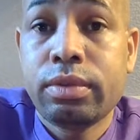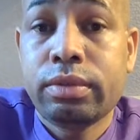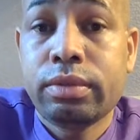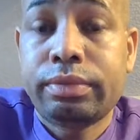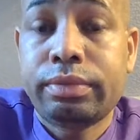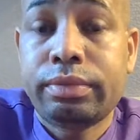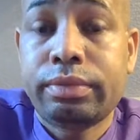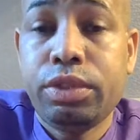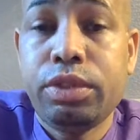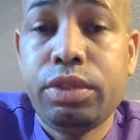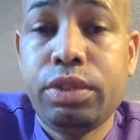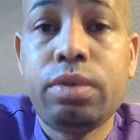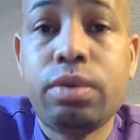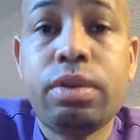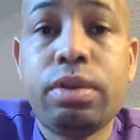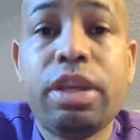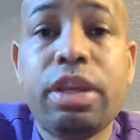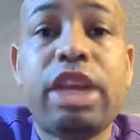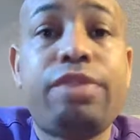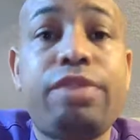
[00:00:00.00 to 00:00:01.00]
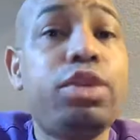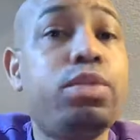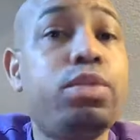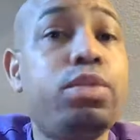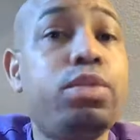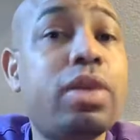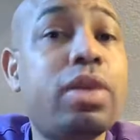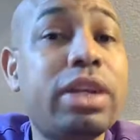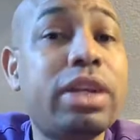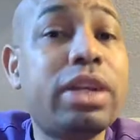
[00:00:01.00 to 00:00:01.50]
You know, if you
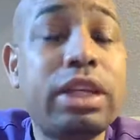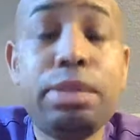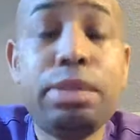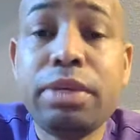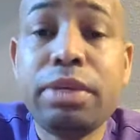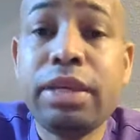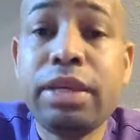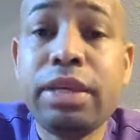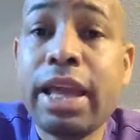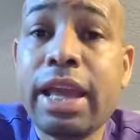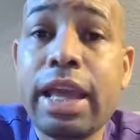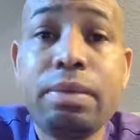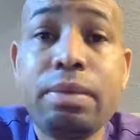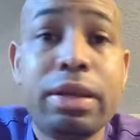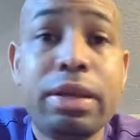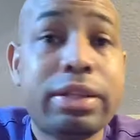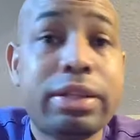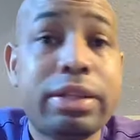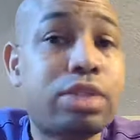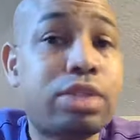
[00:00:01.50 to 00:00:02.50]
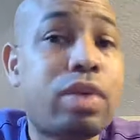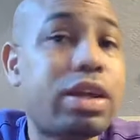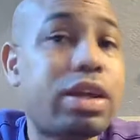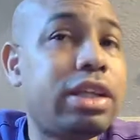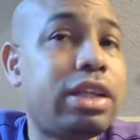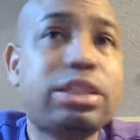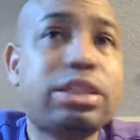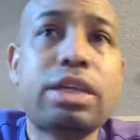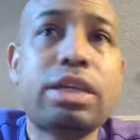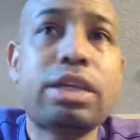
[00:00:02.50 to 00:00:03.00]
want to keep your game, that's why it's
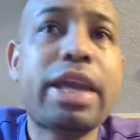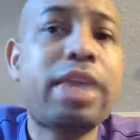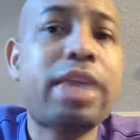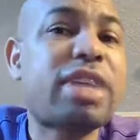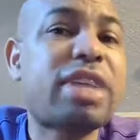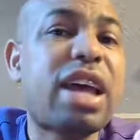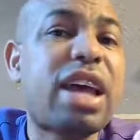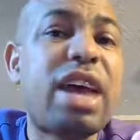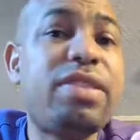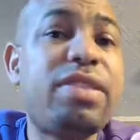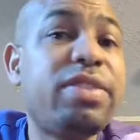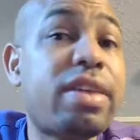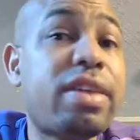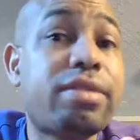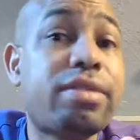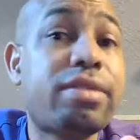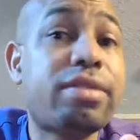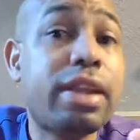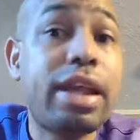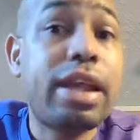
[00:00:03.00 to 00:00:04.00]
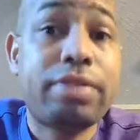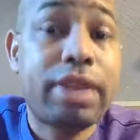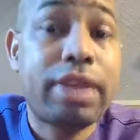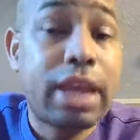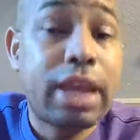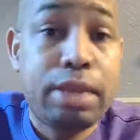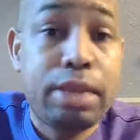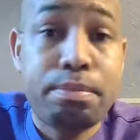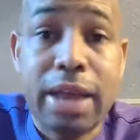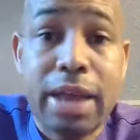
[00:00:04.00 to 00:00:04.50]
some games that haven't never left
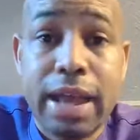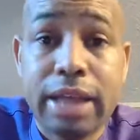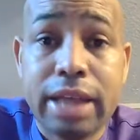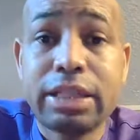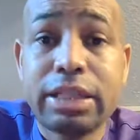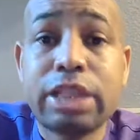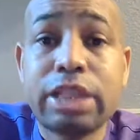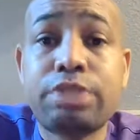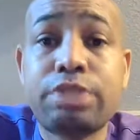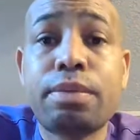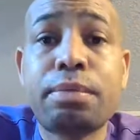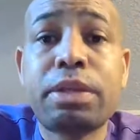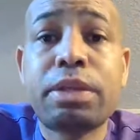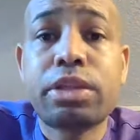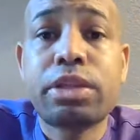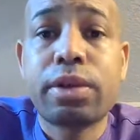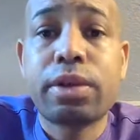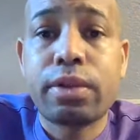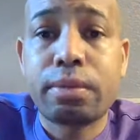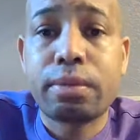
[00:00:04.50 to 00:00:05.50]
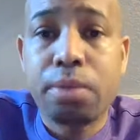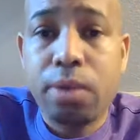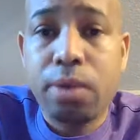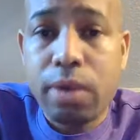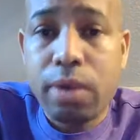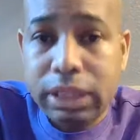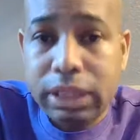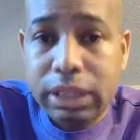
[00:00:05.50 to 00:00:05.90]
Game Pass. That's from a third party.